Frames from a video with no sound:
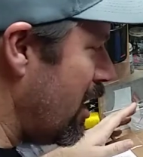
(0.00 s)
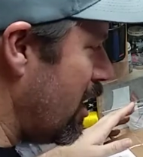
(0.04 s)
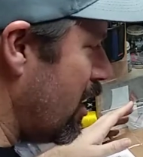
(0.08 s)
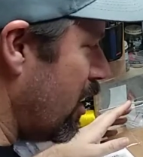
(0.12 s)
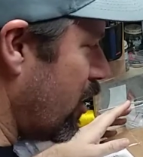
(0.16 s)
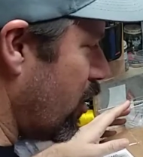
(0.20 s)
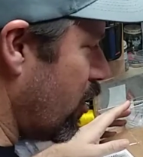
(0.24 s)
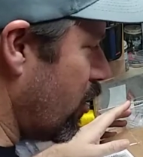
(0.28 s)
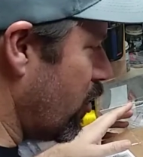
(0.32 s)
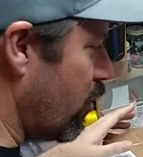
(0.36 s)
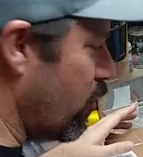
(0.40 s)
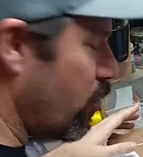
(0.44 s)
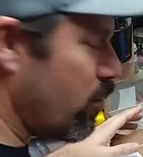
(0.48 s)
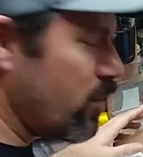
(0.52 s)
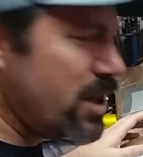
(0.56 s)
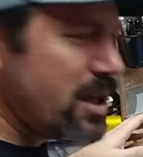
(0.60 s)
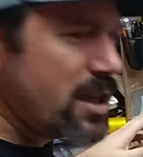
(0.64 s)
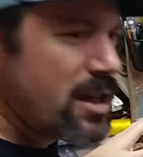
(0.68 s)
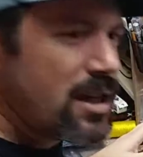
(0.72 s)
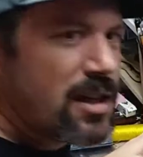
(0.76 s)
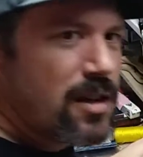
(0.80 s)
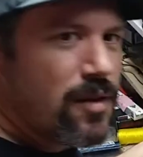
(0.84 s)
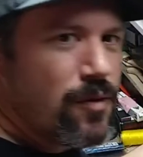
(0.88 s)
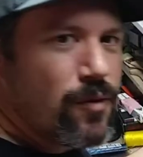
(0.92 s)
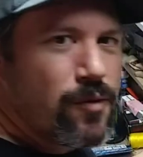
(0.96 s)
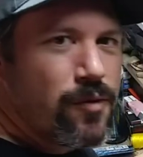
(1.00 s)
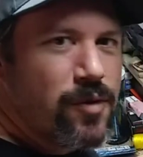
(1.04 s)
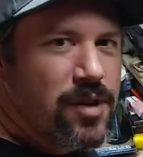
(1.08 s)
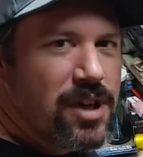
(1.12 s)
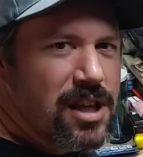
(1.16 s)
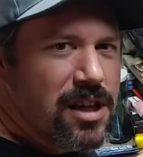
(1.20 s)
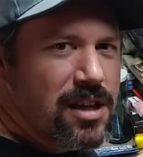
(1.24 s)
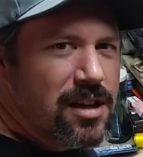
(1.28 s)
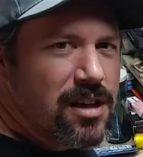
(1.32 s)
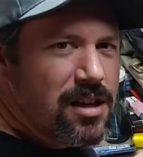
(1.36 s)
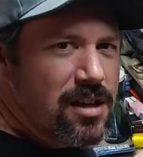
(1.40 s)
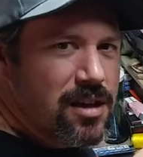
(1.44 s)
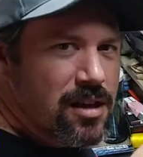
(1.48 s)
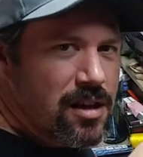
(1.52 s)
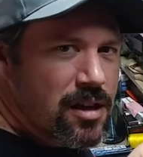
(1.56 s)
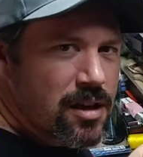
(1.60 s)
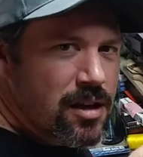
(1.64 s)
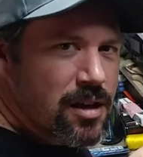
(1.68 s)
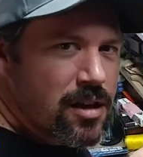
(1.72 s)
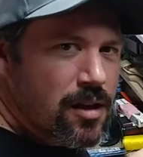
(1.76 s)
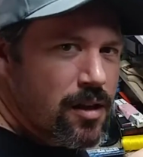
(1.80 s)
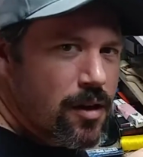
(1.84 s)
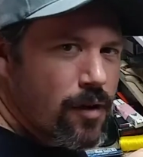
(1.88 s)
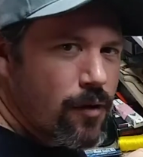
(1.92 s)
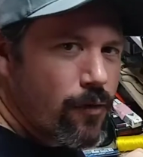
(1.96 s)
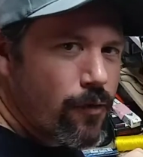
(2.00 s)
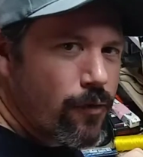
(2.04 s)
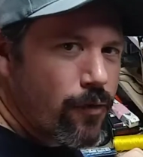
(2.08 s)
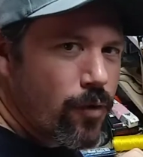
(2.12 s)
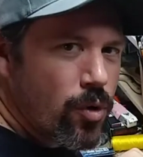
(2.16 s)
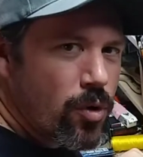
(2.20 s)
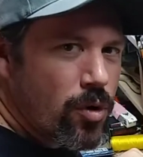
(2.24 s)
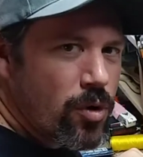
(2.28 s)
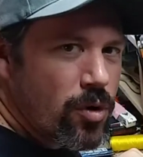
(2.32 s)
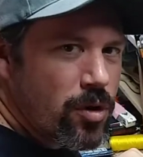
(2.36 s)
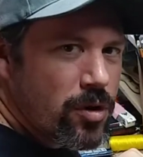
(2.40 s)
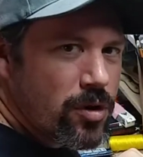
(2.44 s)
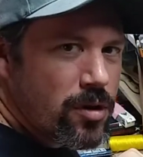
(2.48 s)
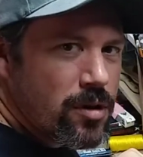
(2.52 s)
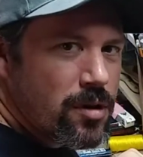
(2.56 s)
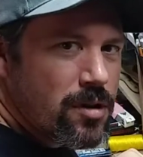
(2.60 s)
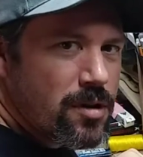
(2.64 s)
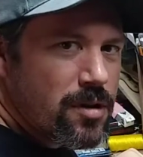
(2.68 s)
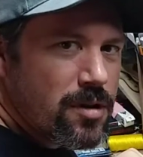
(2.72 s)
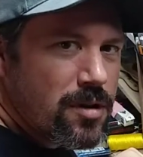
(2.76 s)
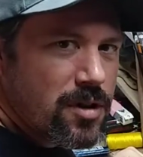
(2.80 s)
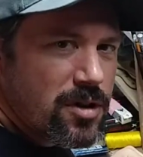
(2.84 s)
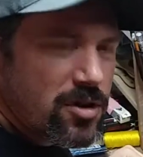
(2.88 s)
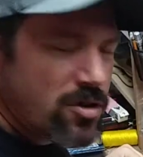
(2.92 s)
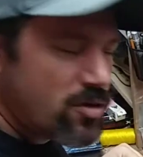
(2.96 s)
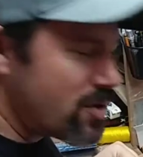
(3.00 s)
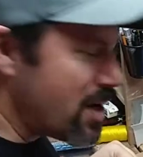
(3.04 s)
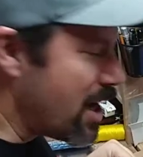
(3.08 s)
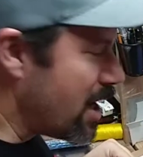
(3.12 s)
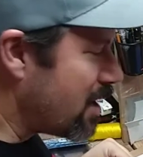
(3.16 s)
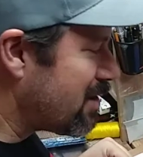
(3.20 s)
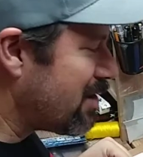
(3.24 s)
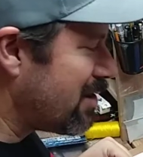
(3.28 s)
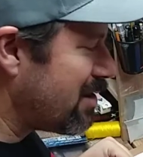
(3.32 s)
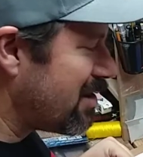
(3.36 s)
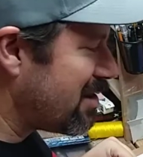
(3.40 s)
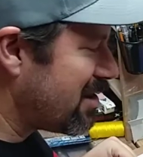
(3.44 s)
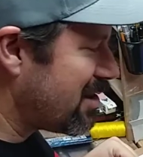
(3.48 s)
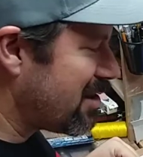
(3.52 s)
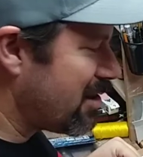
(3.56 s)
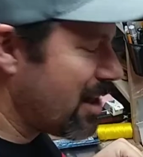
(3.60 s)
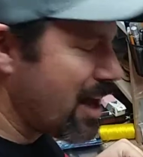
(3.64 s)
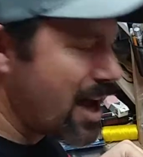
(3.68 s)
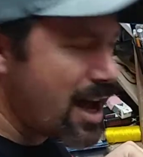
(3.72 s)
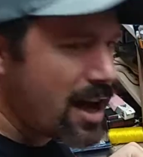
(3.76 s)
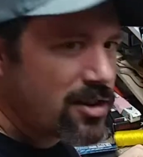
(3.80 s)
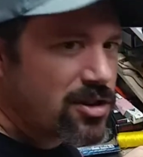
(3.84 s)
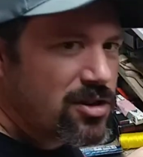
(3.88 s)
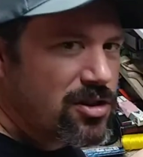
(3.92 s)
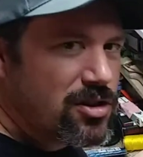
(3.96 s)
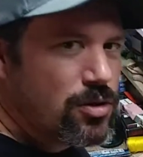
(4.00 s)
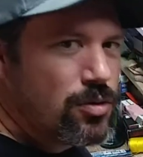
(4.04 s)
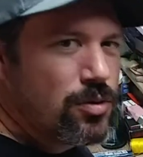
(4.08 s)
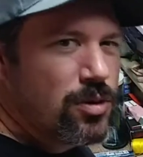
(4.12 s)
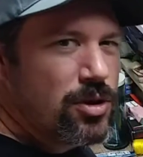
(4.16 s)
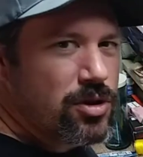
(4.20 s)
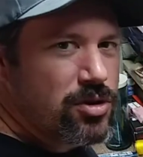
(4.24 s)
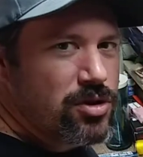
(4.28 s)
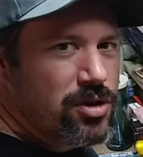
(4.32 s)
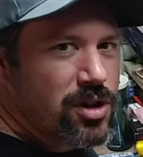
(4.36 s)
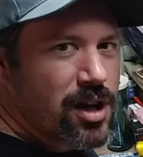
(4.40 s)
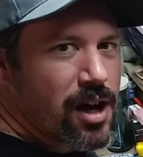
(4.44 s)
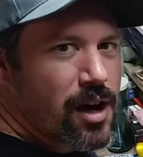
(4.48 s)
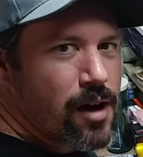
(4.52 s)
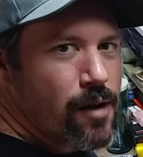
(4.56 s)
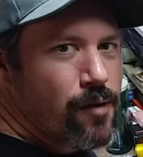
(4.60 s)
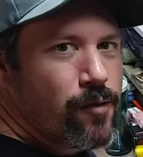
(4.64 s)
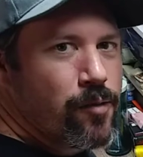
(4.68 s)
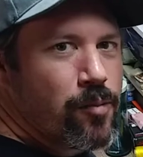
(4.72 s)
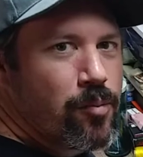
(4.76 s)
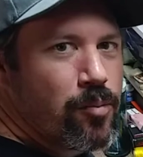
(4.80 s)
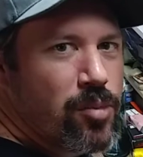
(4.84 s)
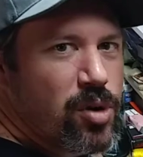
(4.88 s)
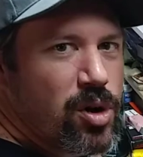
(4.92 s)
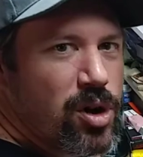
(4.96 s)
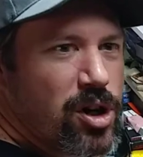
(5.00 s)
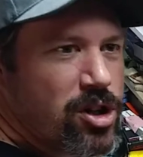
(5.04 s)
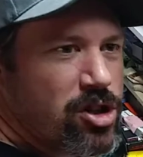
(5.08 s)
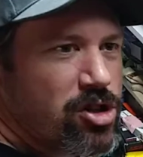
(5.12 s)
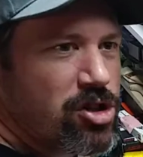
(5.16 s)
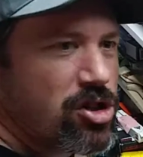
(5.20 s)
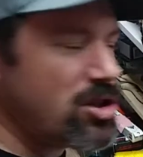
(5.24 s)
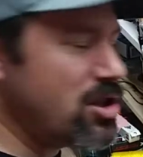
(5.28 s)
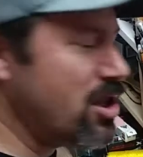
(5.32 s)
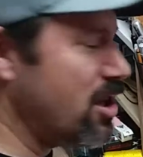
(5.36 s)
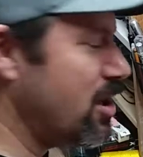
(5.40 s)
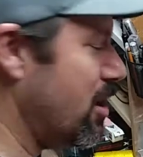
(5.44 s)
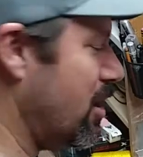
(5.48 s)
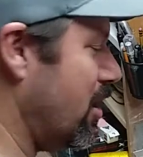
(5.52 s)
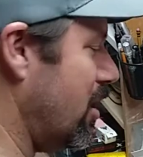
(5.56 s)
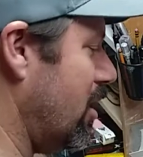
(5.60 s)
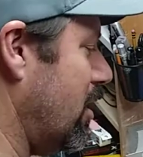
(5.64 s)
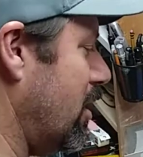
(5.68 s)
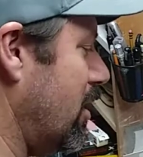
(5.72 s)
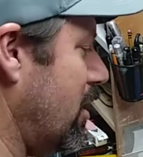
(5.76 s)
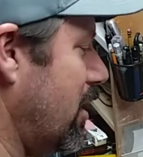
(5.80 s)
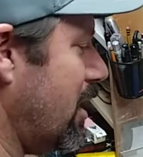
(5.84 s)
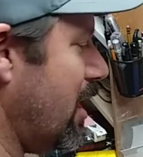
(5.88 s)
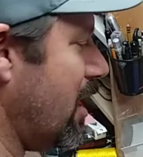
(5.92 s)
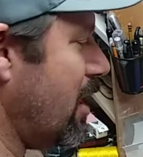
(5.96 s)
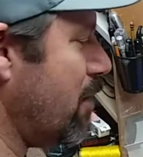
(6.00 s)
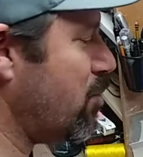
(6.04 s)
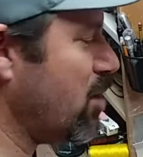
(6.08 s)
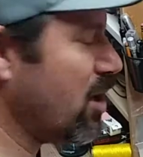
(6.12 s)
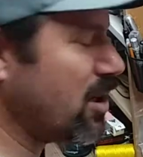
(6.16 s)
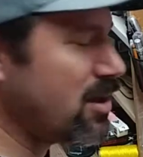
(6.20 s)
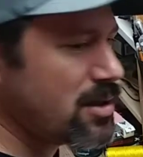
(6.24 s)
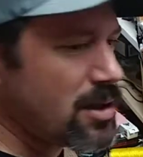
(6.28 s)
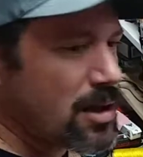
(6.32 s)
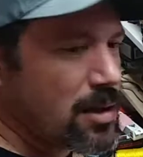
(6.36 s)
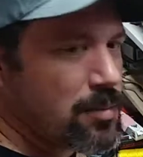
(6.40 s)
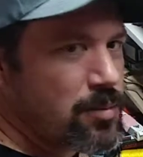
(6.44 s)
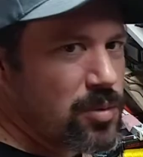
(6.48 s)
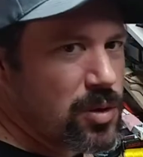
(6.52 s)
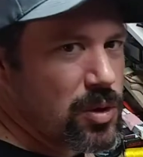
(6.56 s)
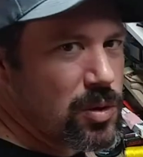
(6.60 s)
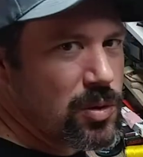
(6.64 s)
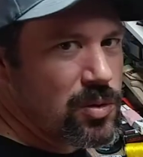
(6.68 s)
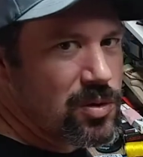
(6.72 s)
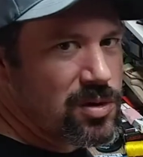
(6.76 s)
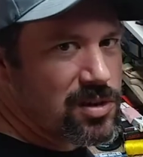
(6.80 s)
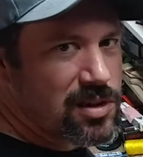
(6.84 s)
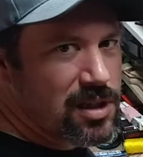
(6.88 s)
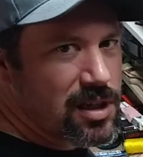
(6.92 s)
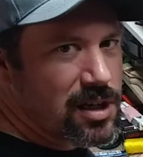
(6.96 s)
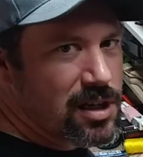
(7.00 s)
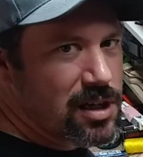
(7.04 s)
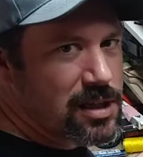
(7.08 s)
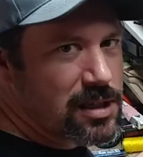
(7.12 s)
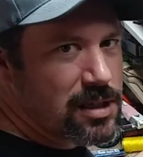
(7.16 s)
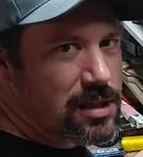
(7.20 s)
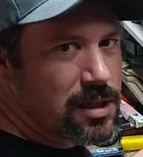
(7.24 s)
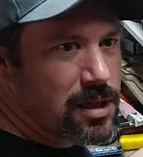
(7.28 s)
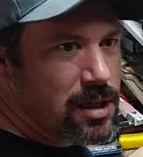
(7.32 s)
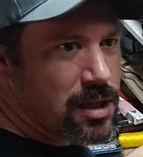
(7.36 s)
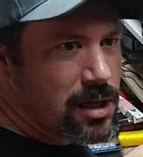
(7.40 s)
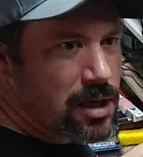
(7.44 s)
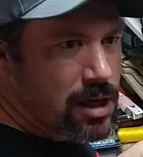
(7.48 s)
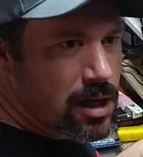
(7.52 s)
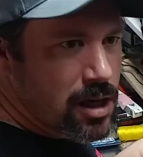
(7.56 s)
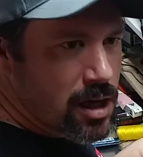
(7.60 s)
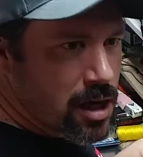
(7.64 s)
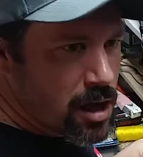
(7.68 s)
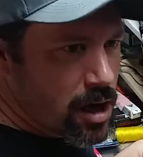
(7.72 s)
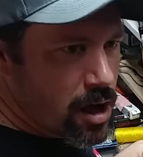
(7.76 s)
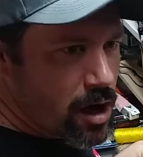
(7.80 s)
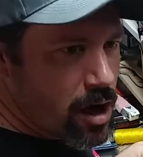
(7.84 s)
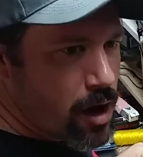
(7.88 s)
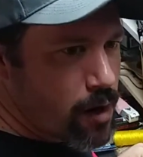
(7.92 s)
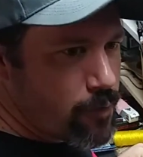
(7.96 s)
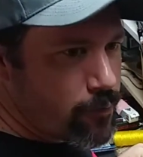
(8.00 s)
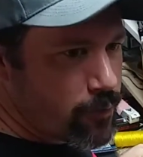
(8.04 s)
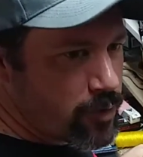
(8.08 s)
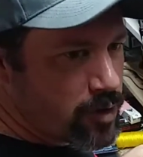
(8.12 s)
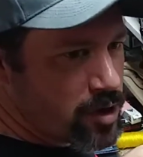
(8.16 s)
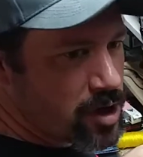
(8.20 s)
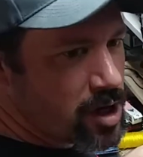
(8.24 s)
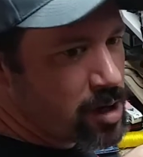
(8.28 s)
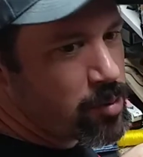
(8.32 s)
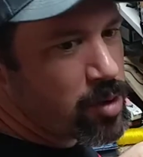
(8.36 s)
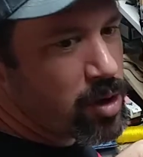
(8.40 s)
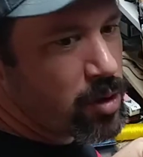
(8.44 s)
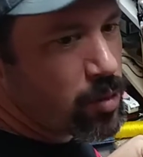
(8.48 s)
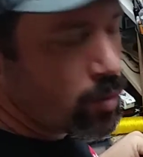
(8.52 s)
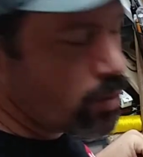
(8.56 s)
current rig config for the Traxxas Slash two-wheel drive brushed that I picked up, used on OfferUp.